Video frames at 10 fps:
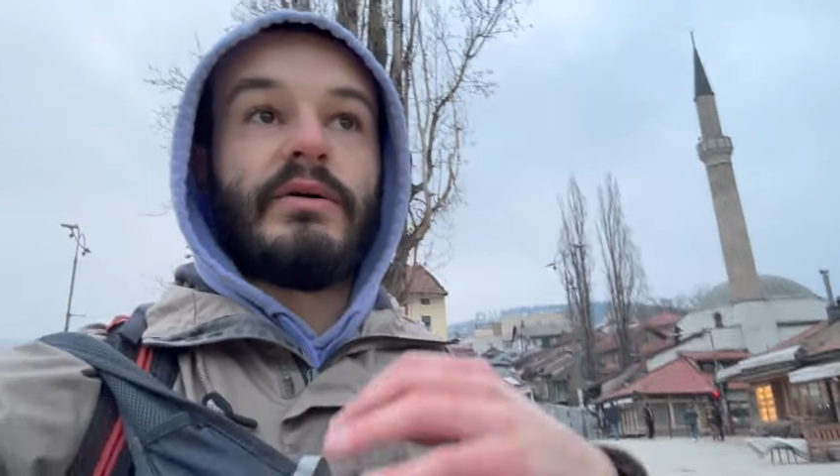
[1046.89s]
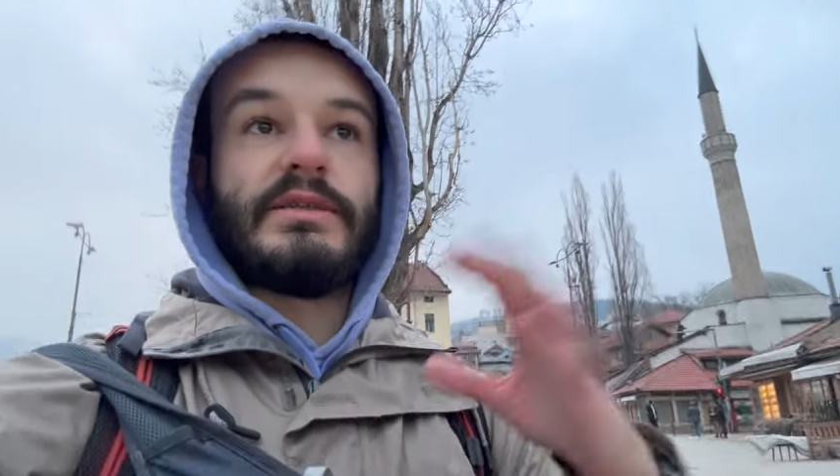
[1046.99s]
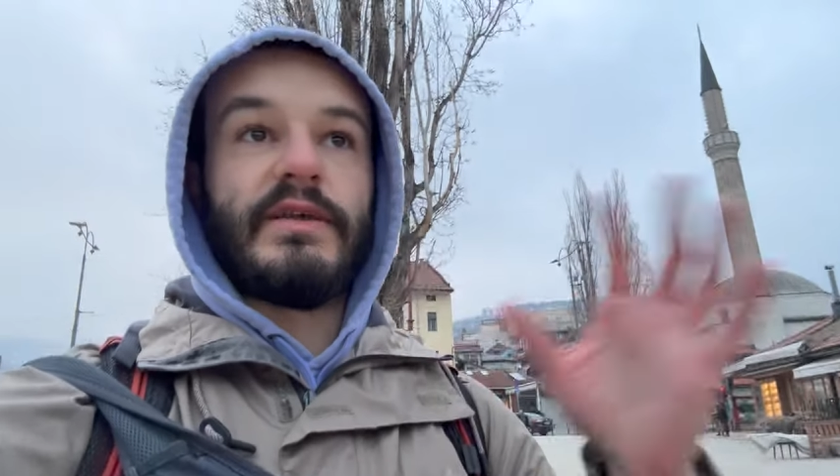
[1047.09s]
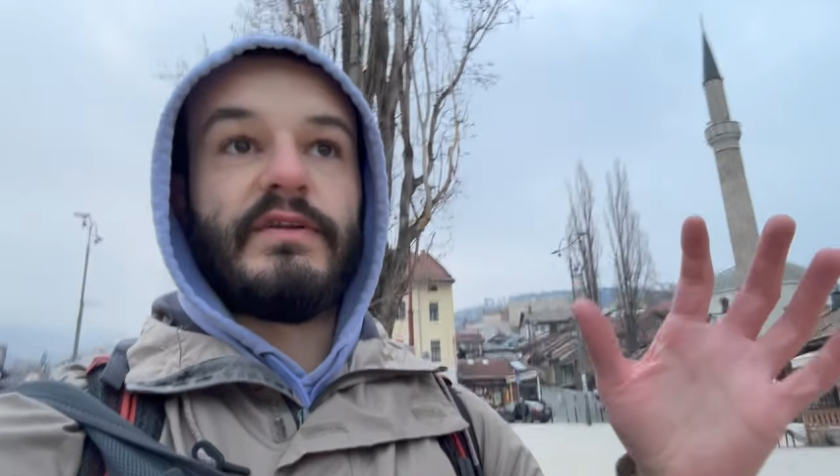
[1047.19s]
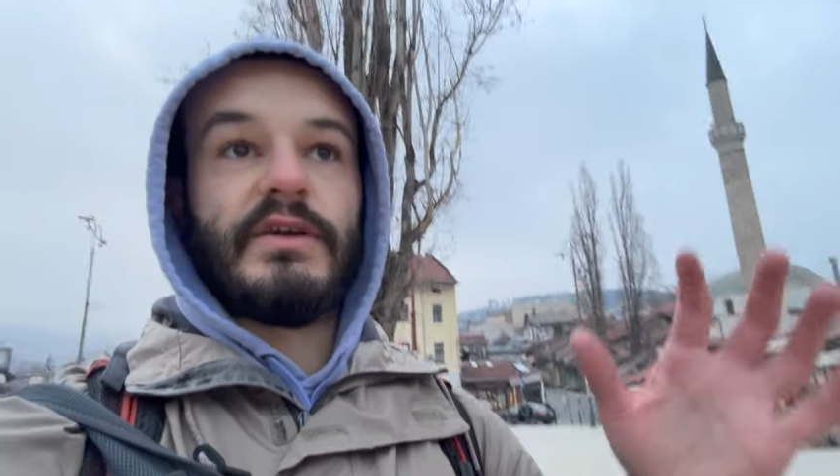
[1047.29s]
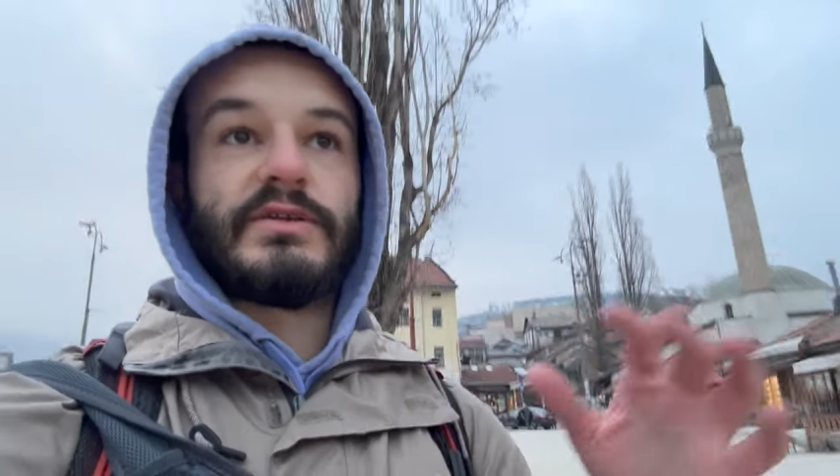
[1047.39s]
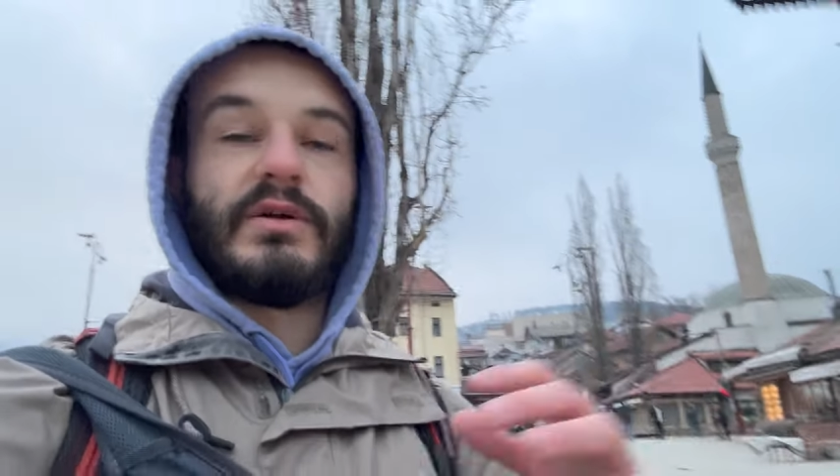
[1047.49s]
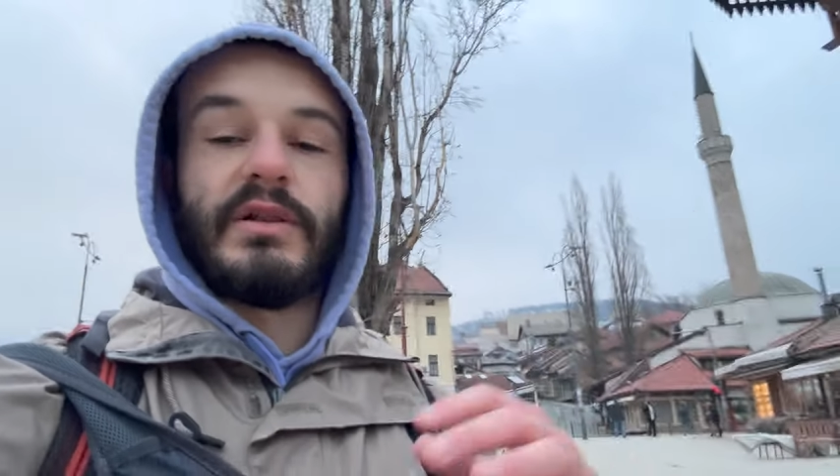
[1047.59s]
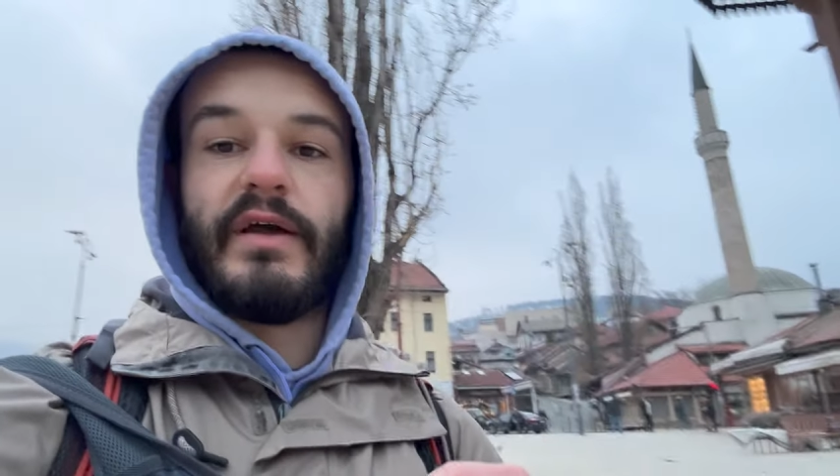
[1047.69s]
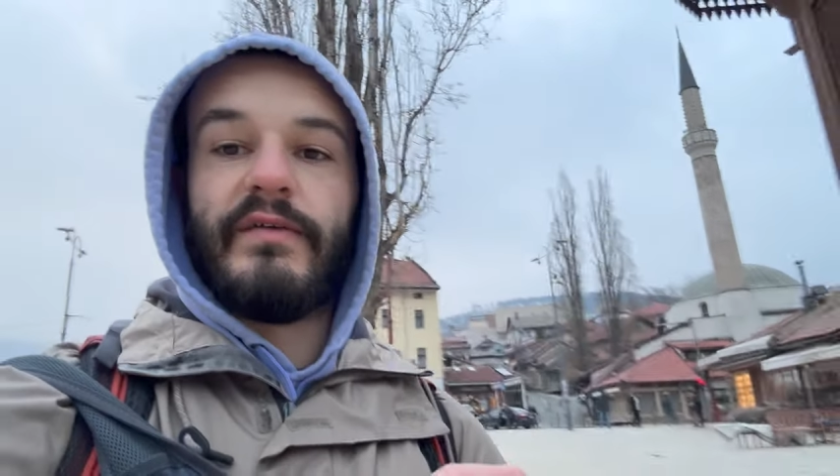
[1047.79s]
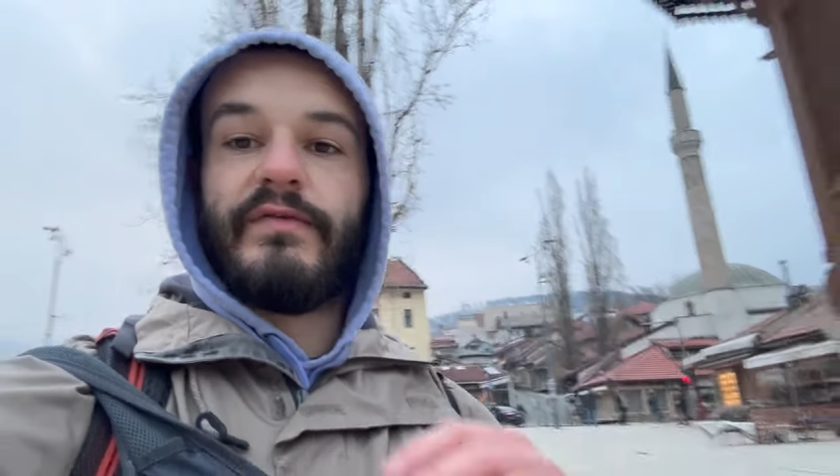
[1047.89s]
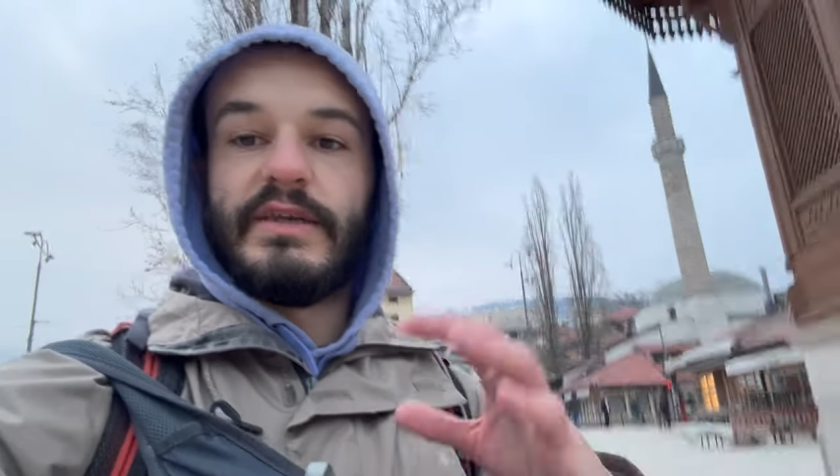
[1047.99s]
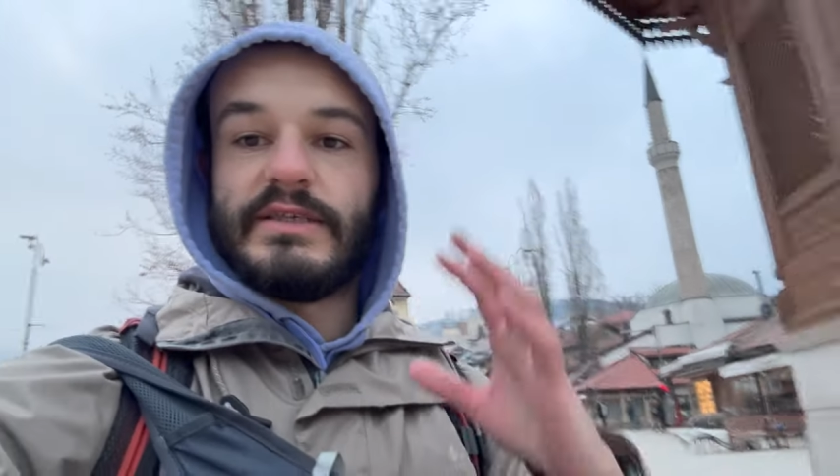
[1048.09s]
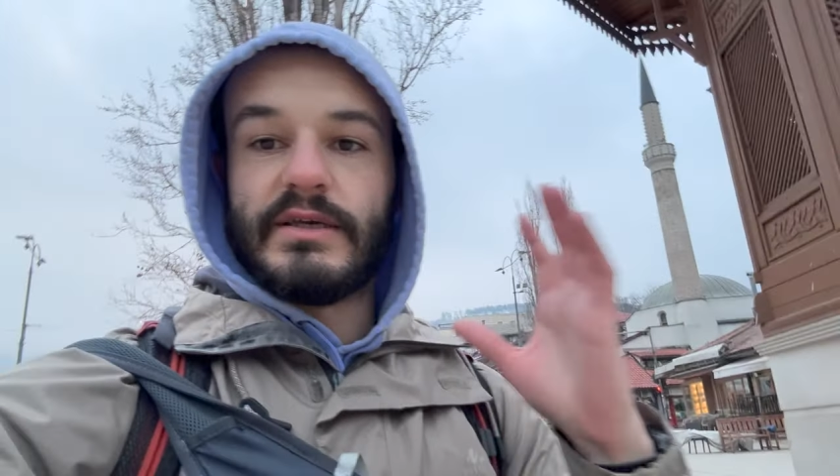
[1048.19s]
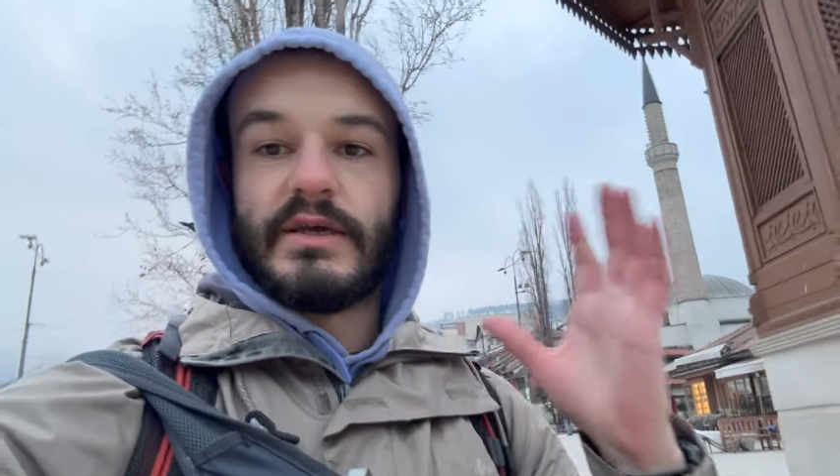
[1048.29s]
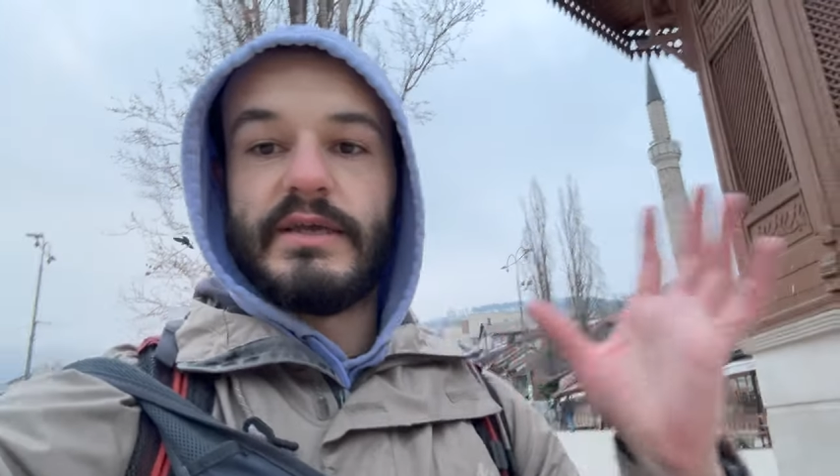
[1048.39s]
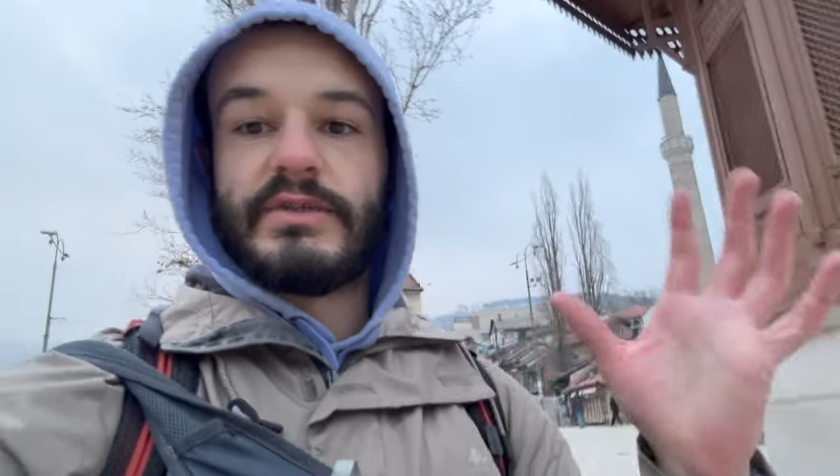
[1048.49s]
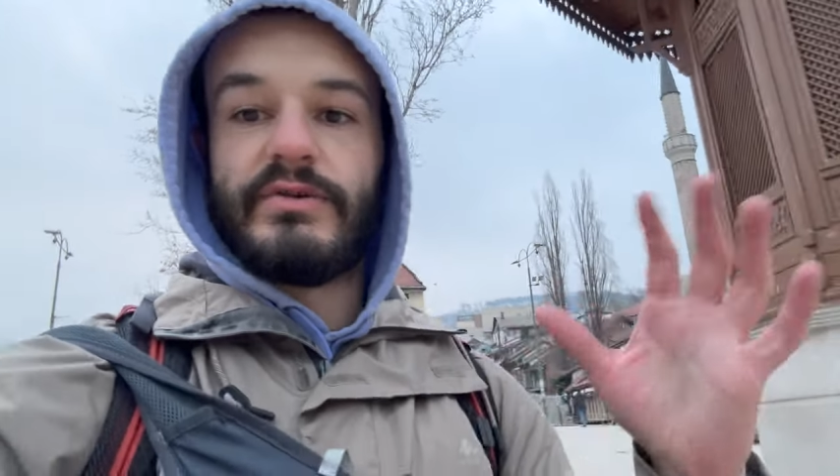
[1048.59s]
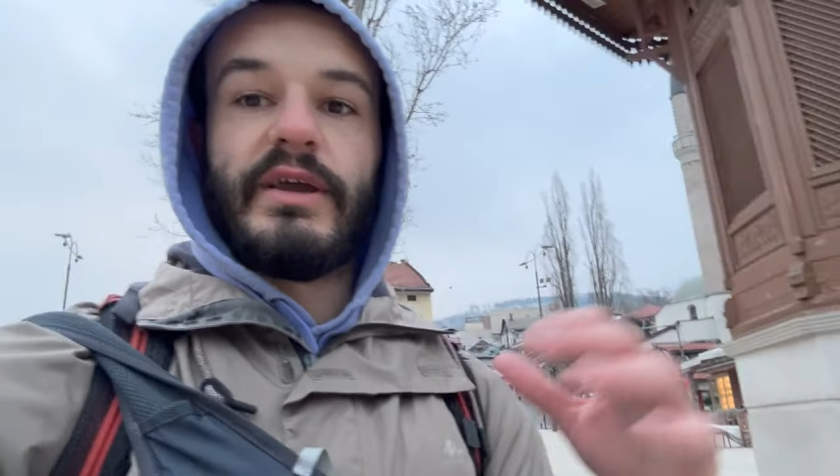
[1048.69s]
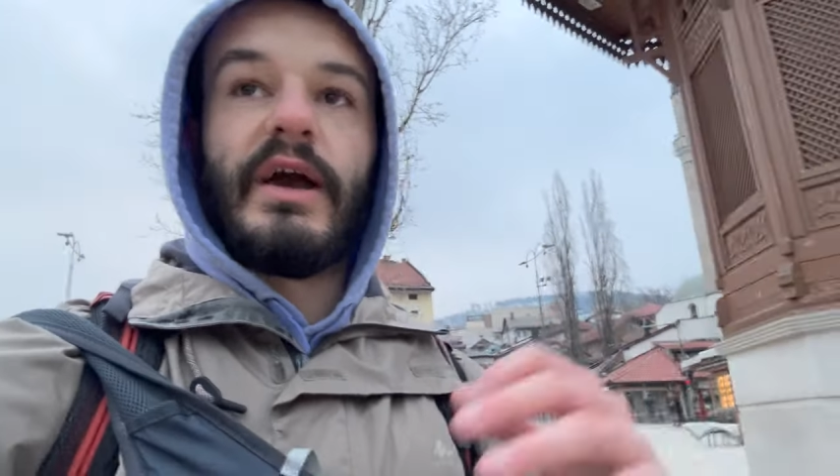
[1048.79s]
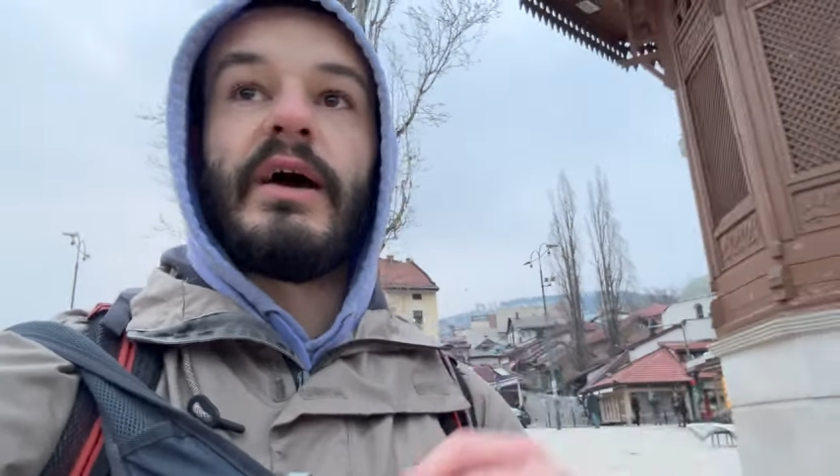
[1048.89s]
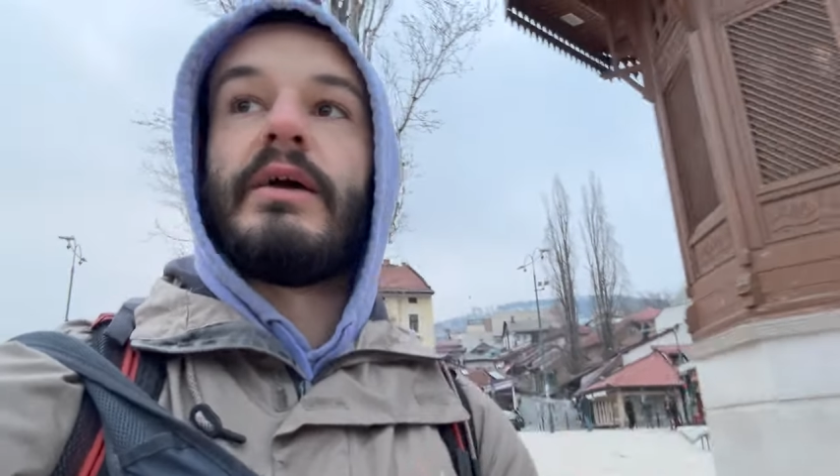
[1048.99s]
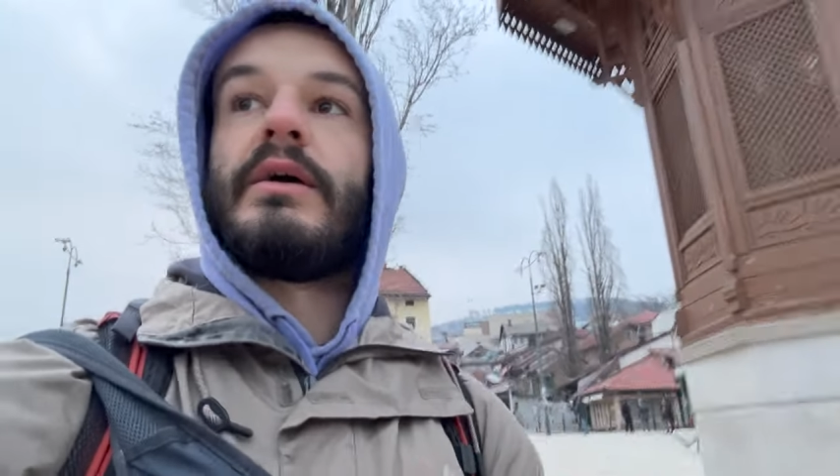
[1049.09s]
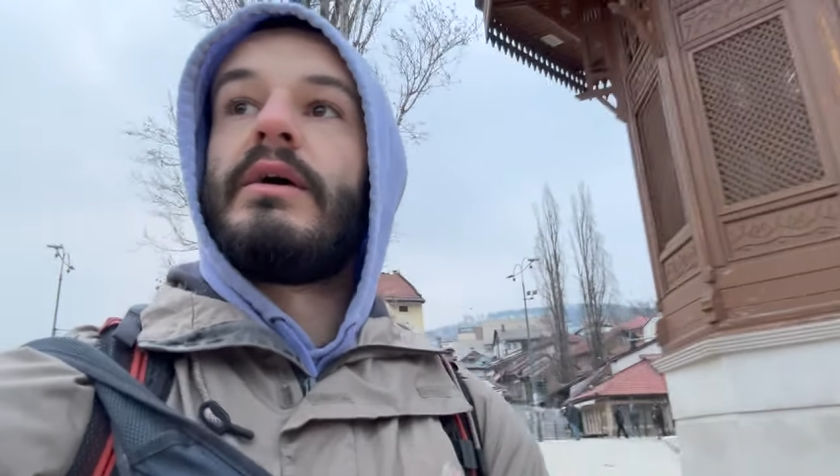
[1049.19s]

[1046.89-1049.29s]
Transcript: He's lived here his whole life. He's a history guy.